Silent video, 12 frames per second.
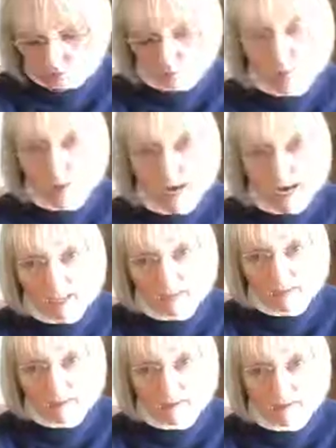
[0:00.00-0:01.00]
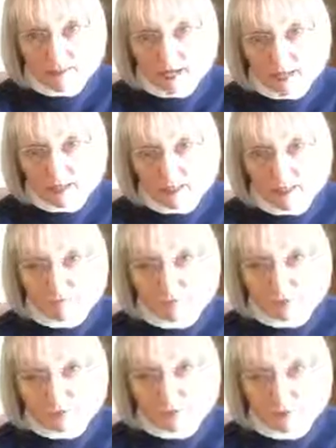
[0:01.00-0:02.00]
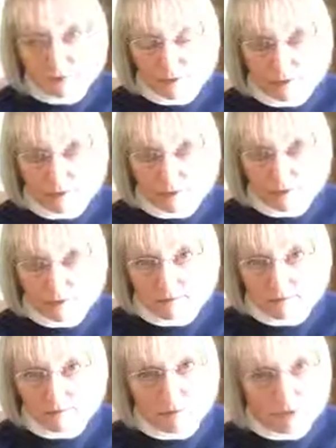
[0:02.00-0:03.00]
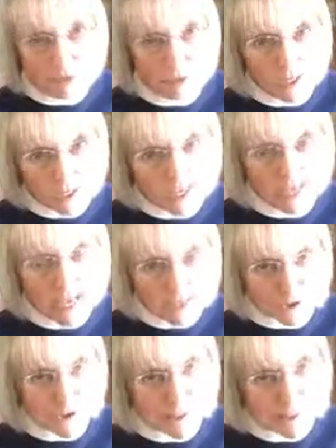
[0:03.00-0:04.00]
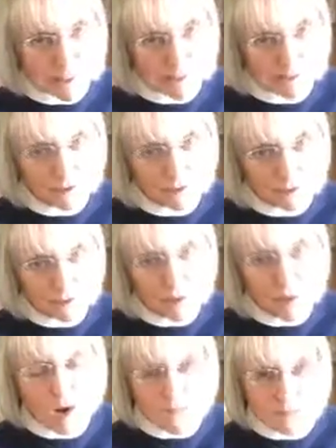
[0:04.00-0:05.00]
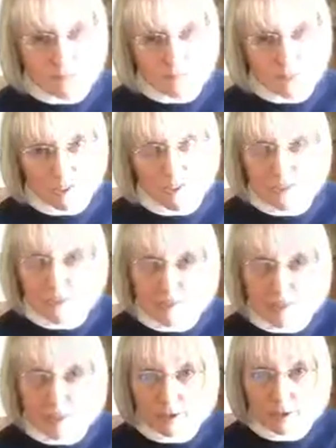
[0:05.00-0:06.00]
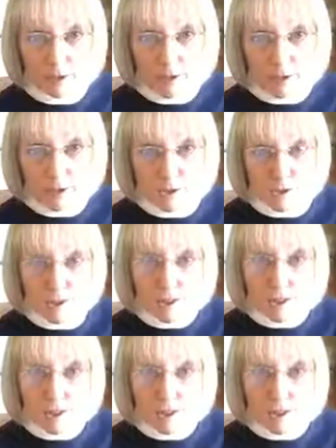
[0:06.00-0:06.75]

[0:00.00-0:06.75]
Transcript: One, I never agreed, or I actually did agree once because I was under pressure,